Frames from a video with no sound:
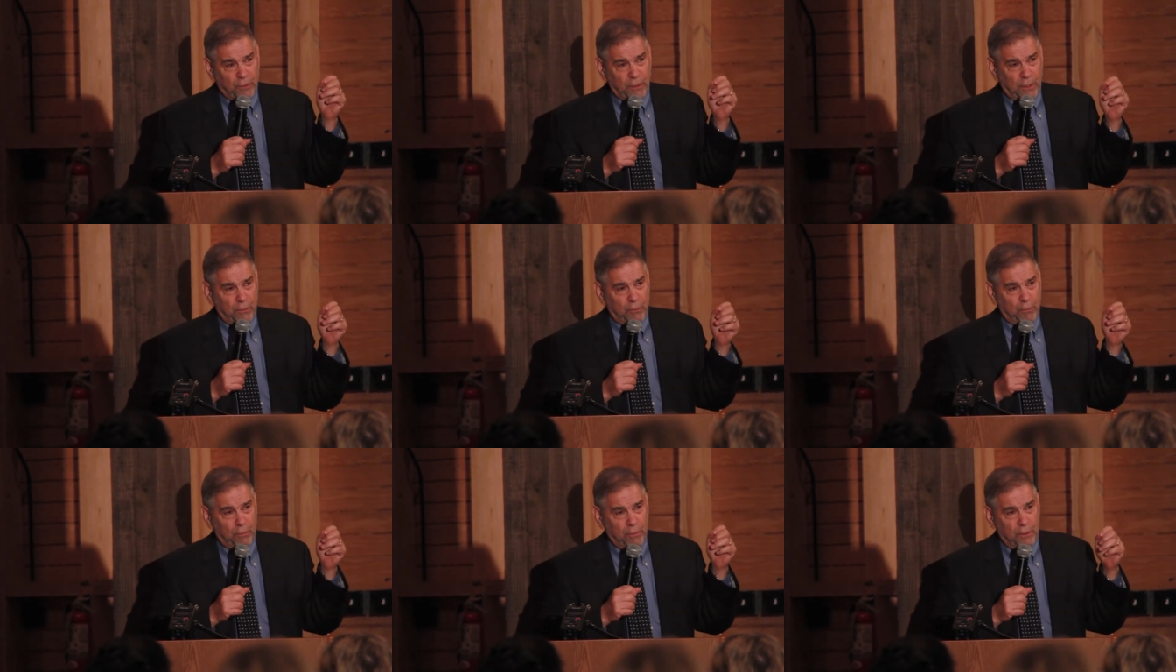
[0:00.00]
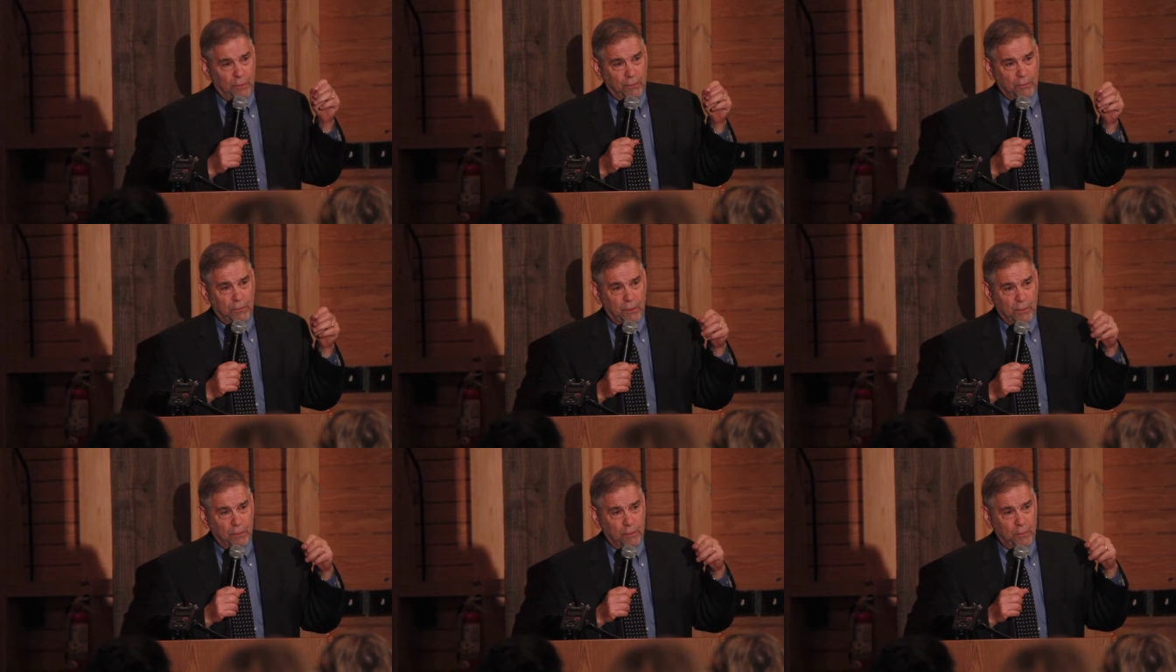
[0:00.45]
century
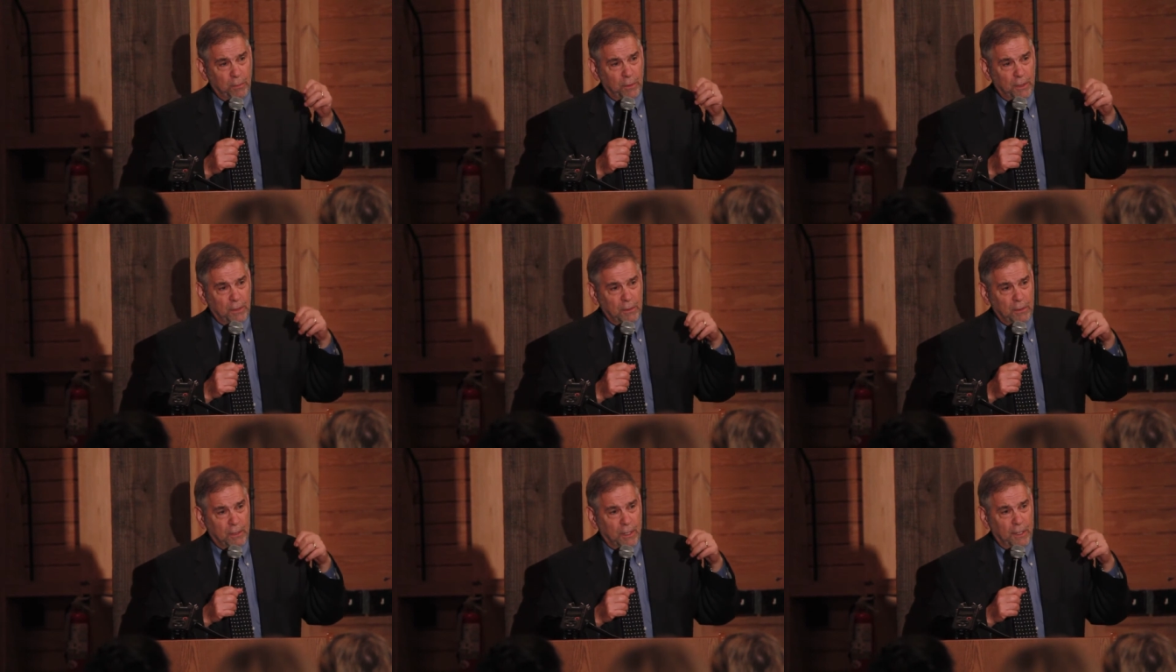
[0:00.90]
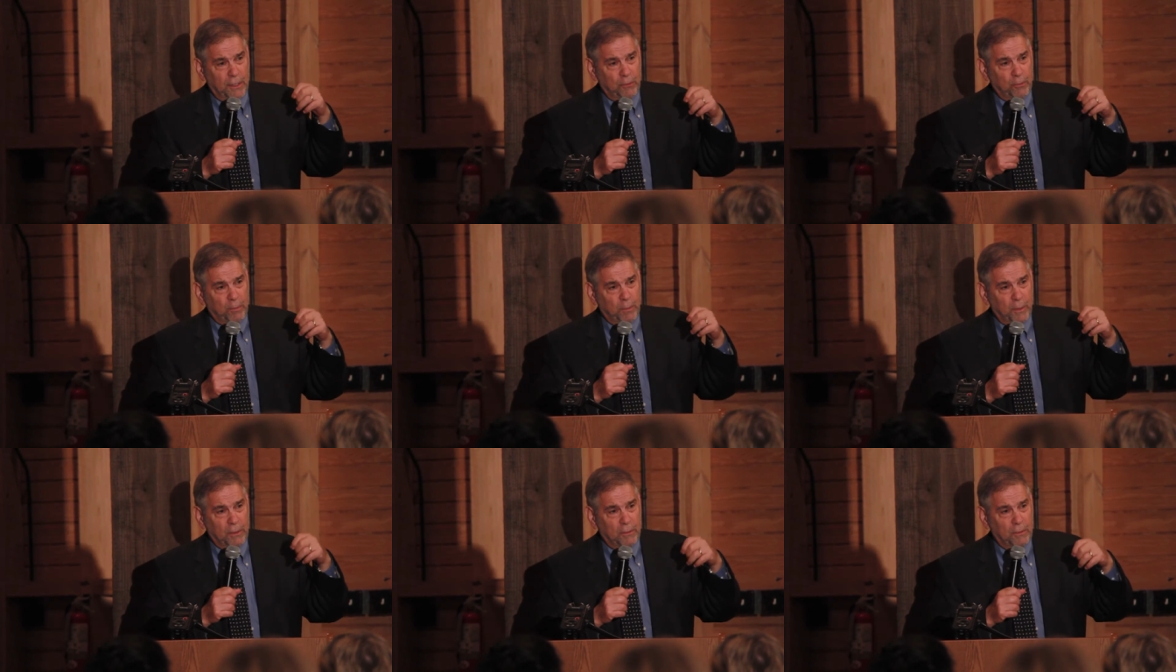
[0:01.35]
is going to be
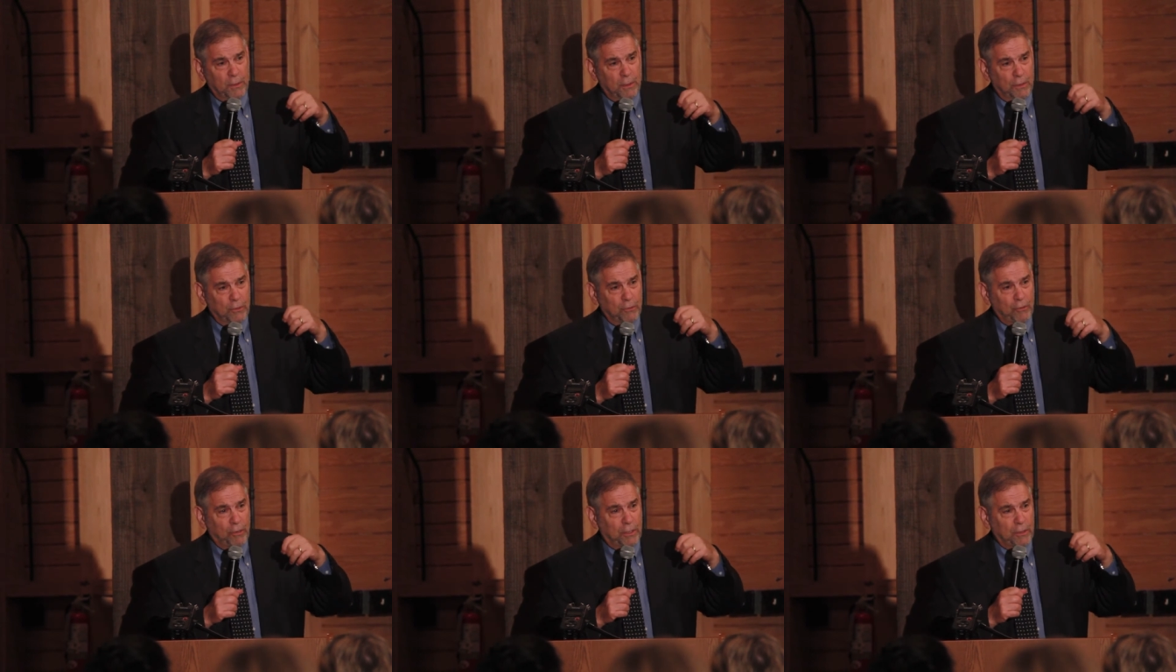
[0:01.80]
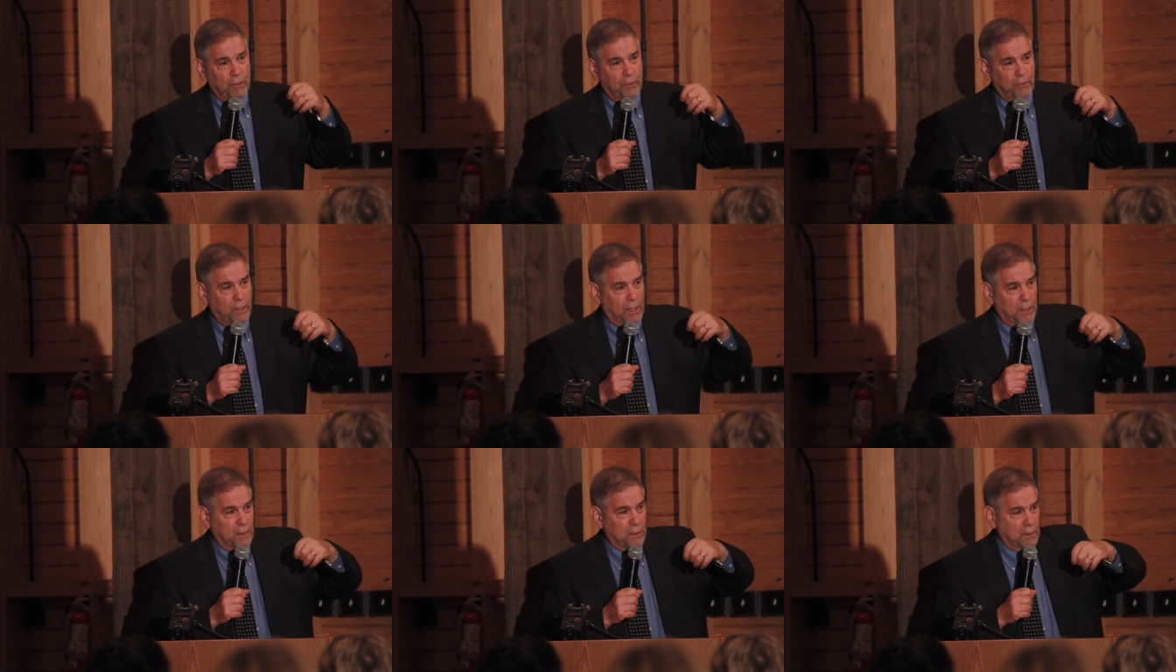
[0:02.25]
engagement in
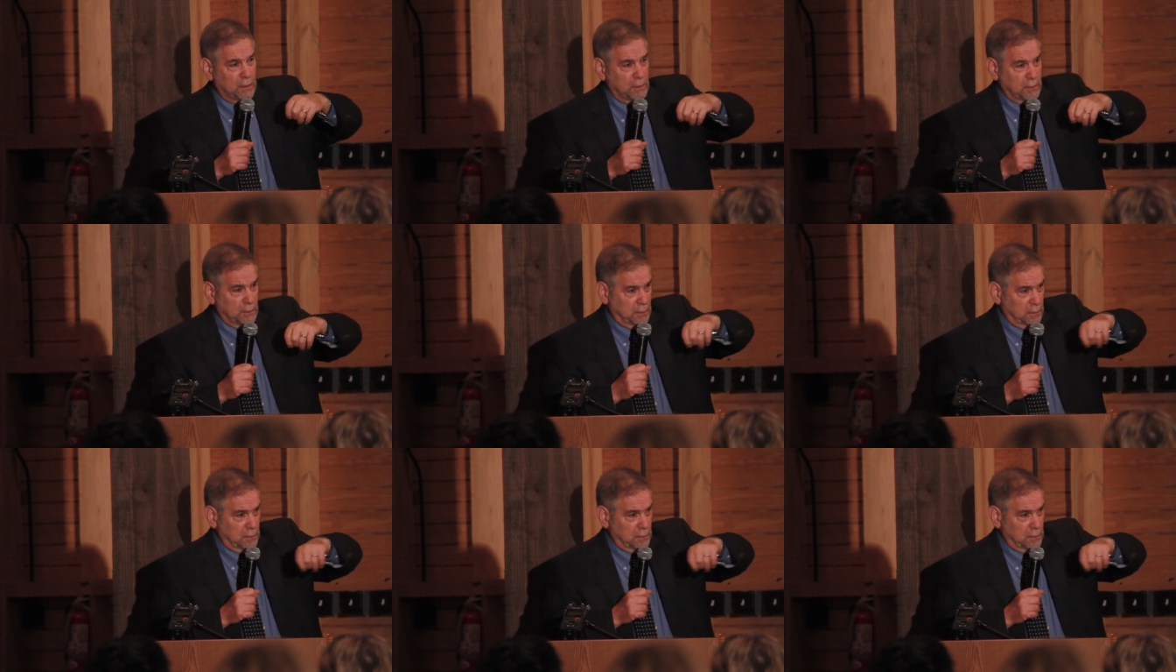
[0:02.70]
genocidal